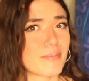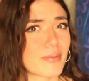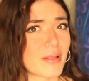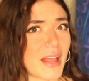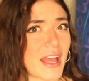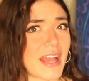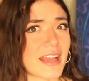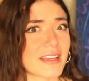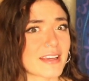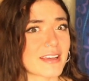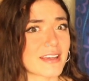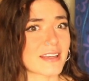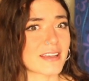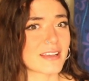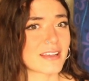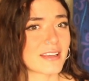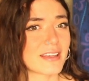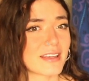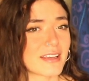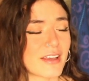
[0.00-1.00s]
plaque
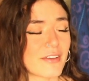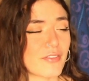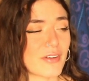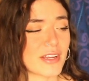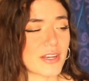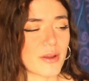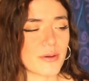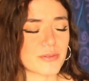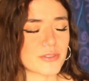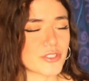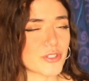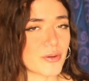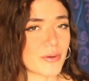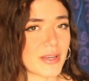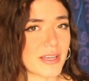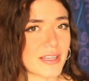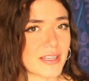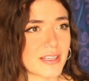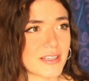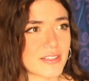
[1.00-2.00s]
if I don't do
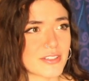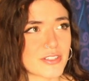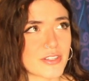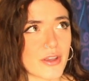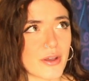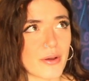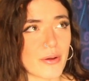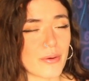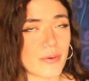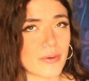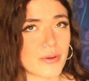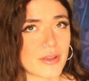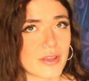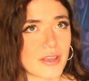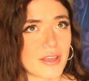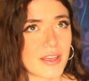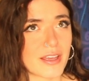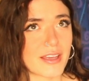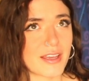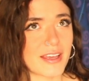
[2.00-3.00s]
it. So
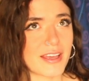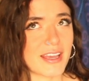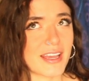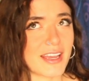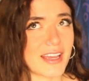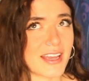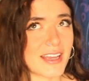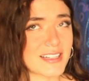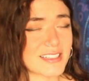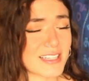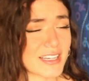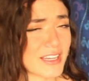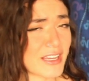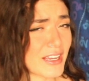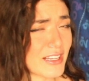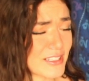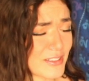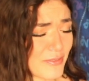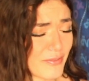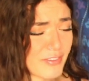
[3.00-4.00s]
it's
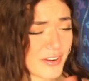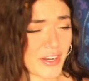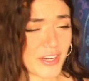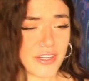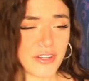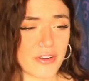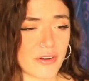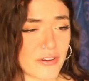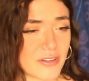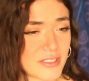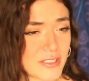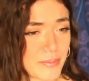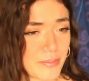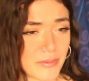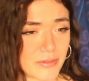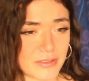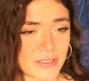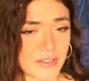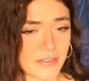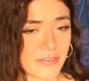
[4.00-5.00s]
like, it's a very
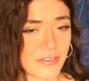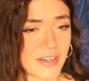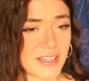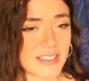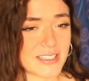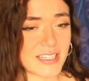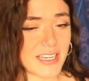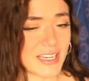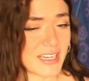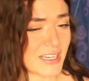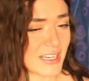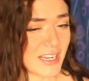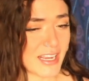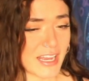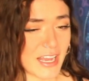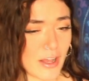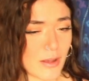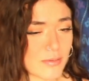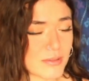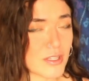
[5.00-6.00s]
noticeable difference, and it
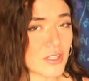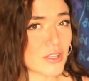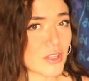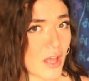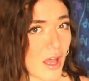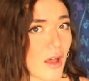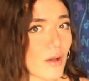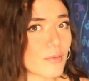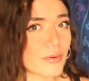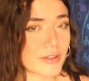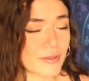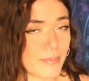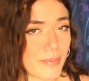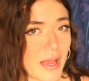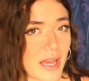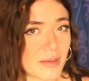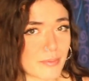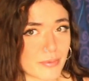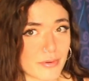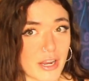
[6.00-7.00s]
helps a lot with
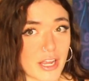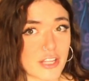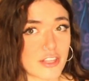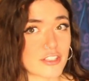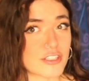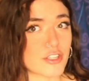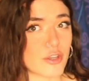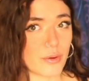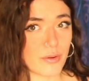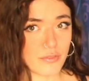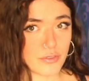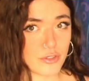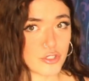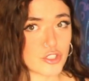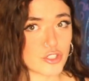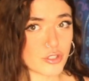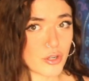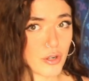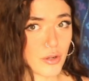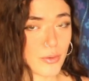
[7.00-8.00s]
bad breath. So if you
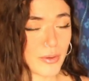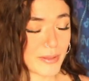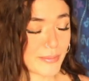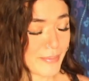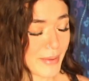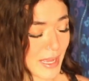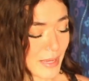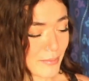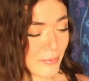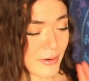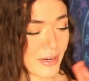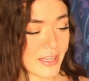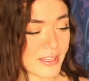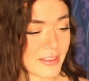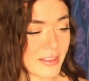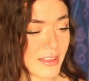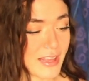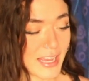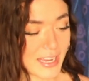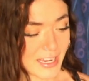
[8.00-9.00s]
struggle with bad
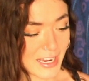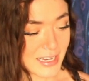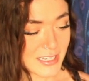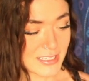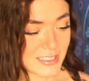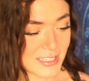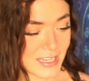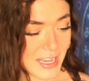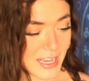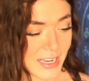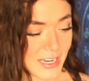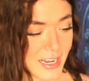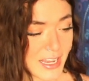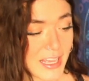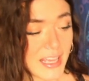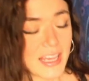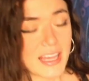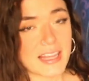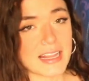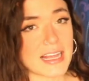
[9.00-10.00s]
breath, like I said,
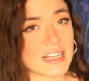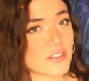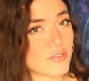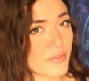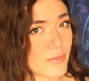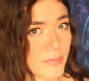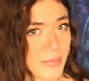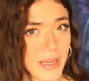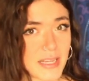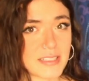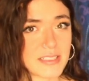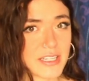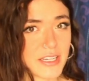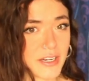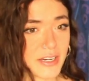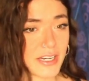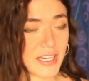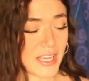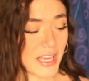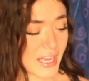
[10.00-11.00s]
that's from
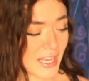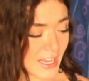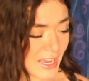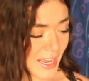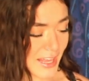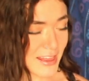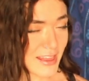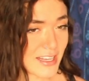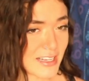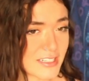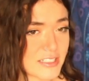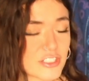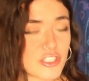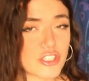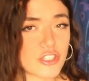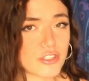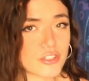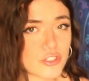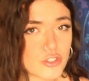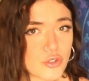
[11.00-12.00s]
bacteria, and this
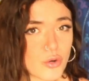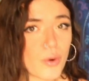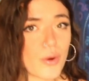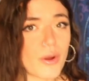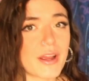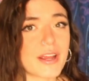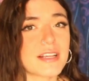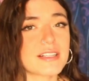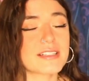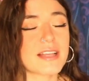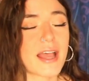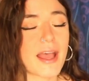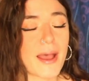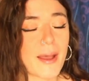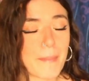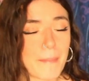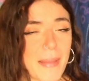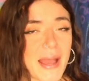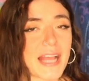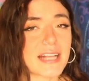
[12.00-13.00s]
destroys
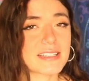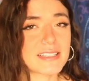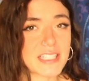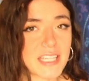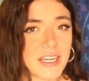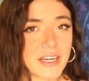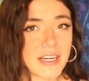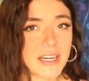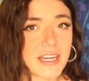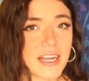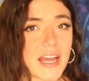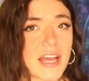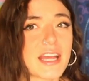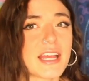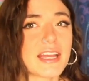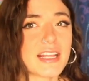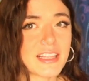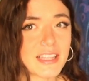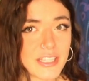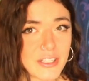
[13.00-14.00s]
bacteria.
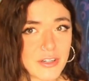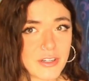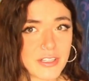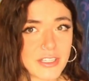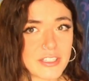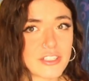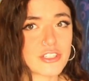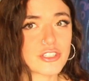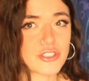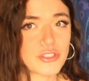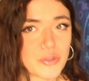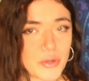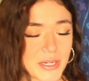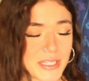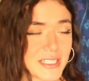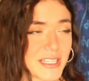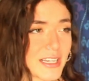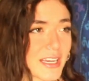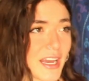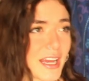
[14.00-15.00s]
It literally
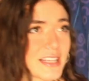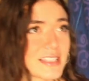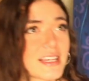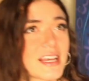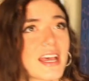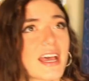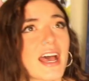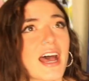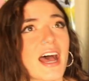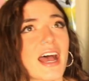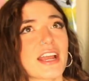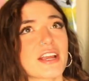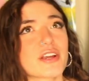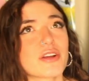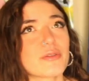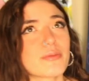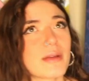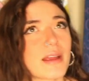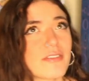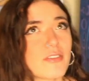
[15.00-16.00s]
destroys it, guys. I
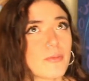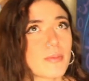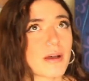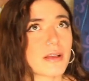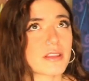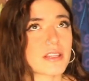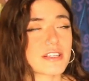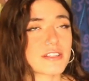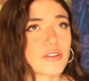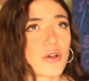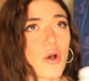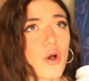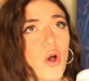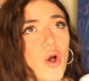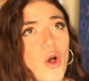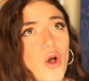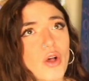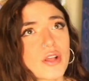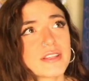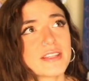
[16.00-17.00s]
could rave about this
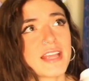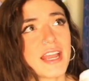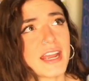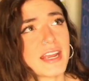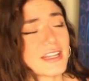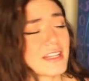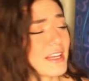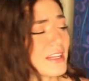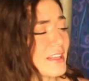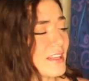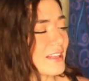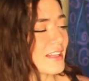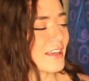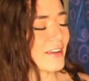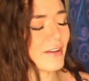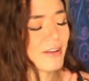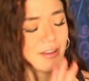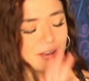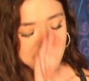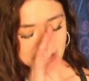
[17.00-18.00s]
all day.
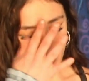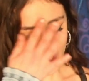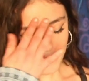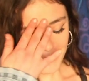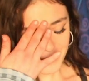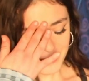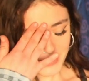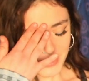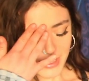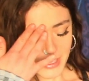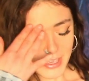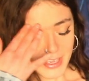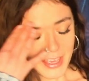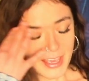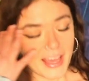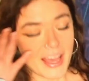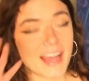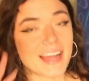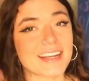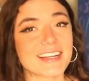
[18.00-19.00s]
Okay,
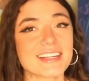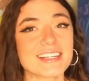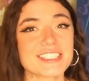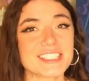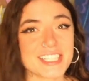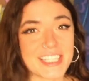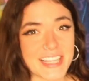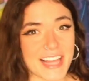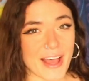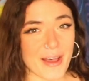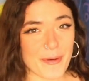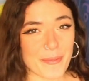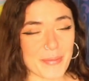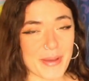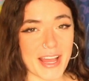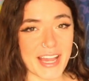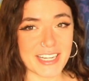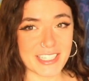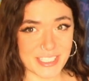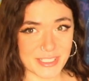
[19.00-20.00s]
I need to chill out,
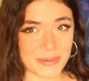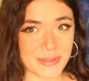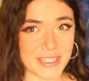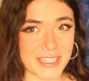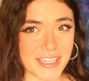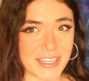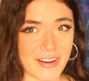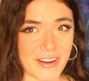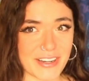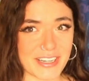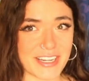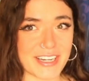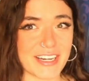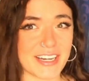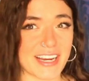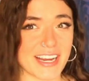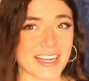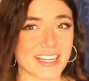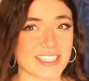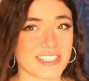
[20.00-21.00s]
but I just want to get on
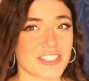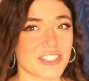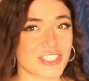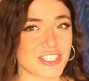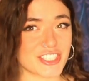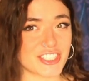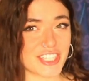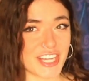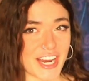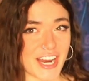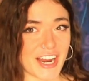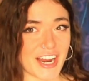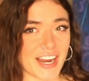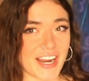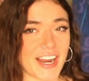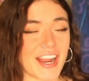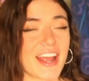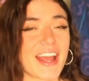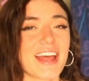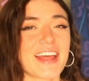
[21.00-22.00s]
here and
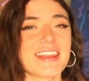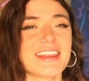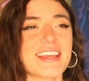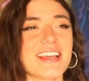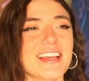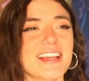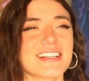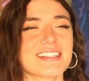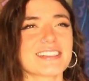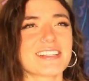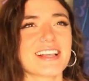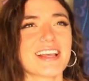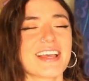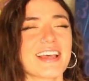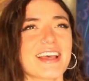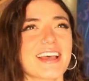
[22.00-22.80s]
share this